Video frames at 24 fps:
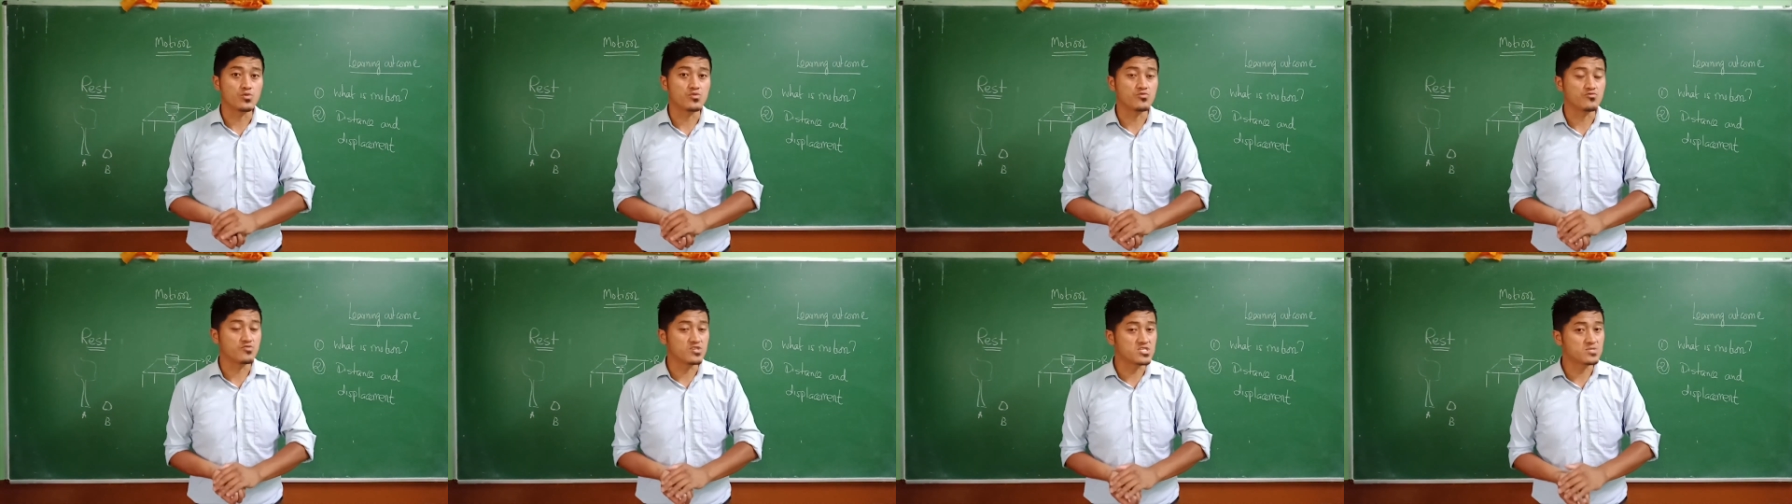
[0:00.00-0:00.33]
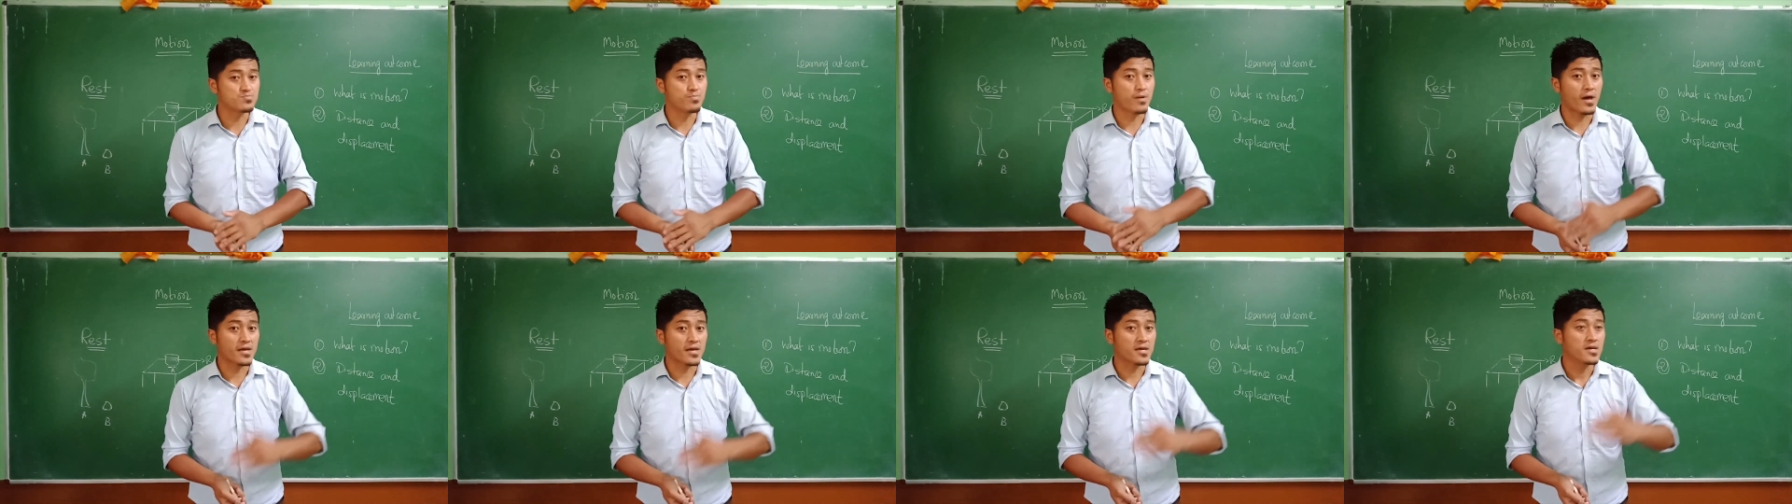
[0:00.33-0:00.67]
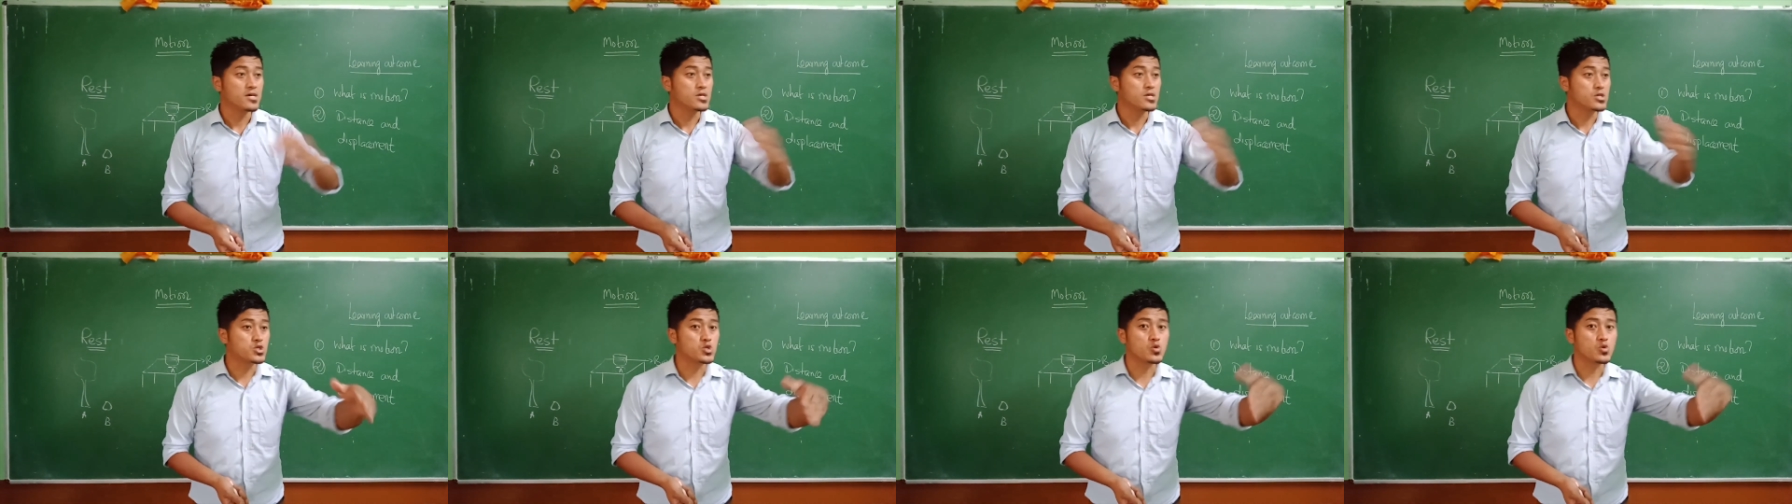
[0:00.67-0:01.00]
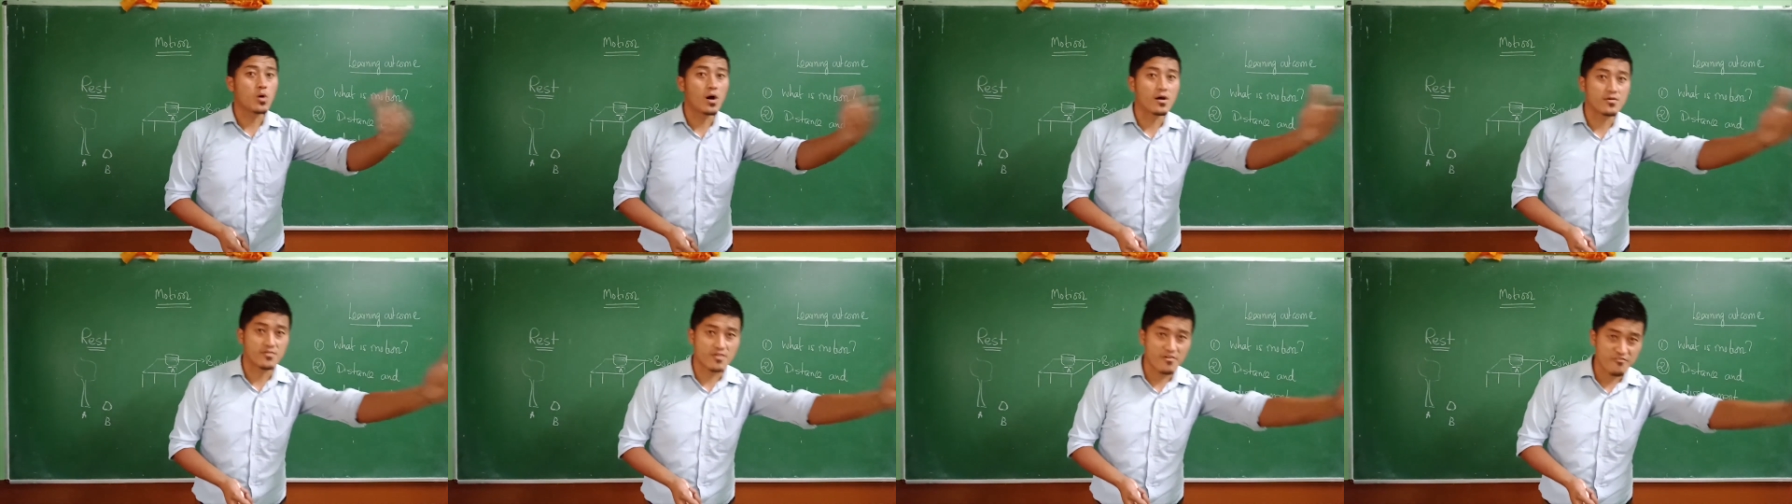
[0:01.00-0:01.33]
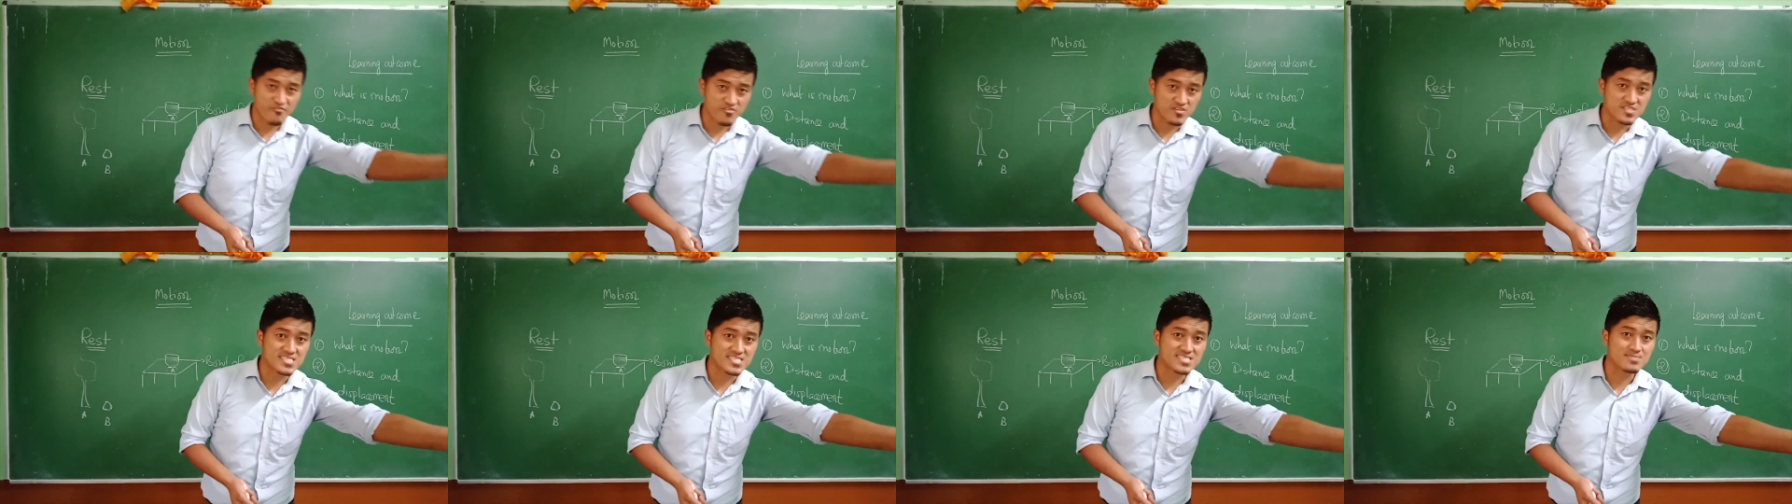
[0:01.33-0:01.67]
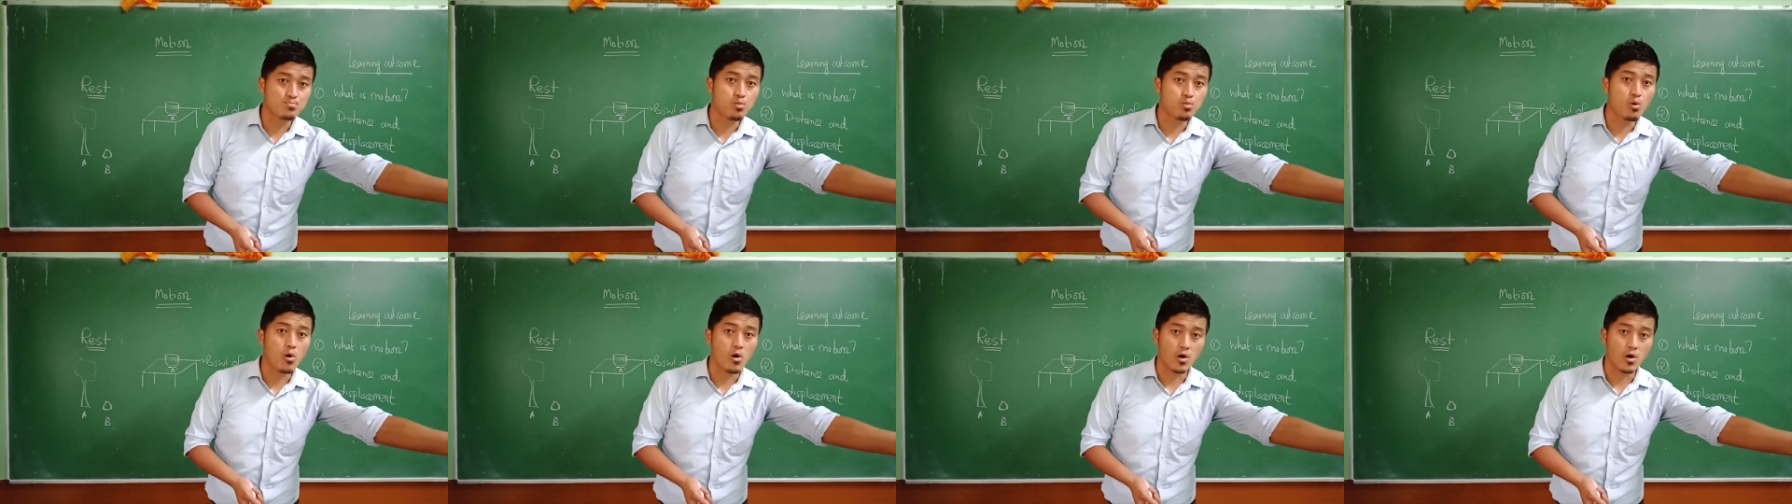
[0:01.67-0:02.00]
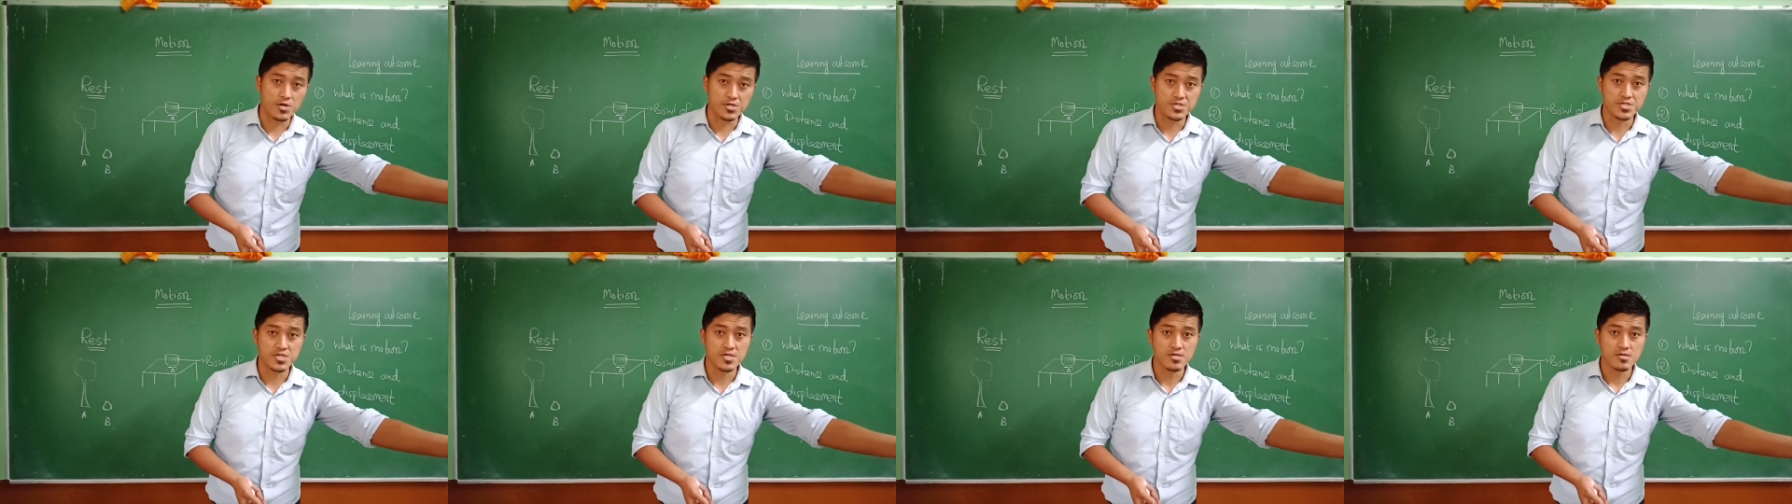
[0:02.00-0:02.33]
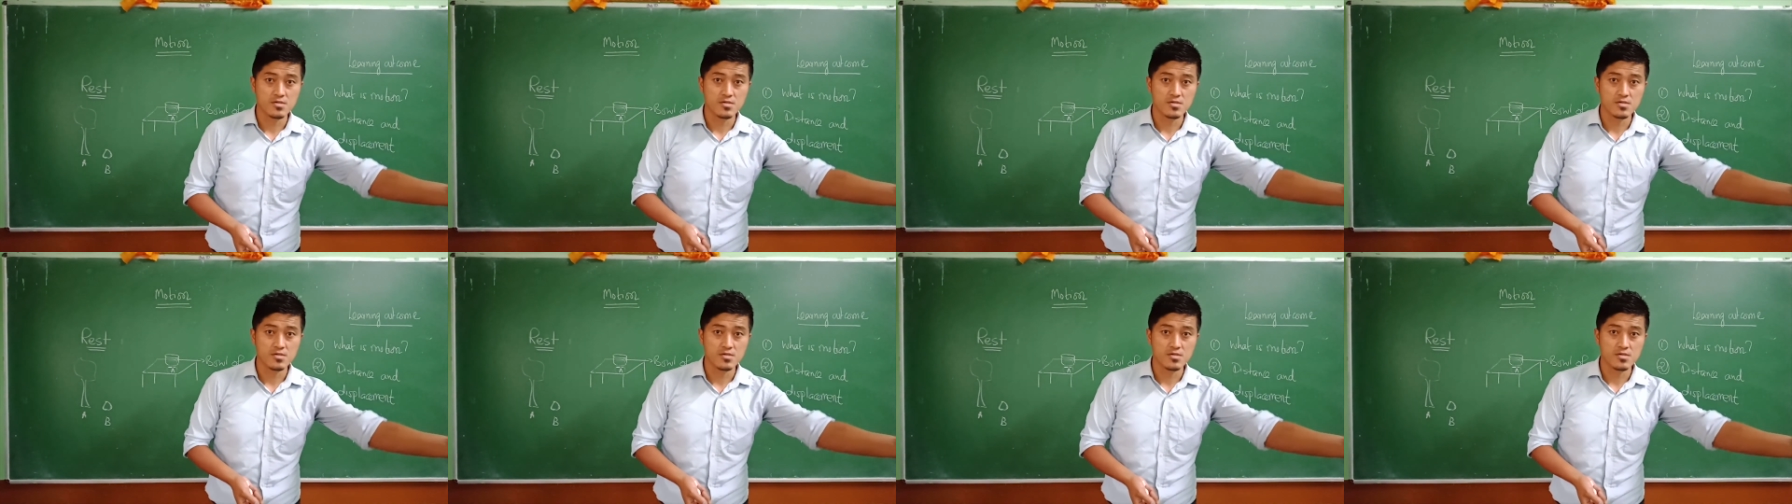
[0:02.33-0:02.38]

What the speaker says: respect to a reference point.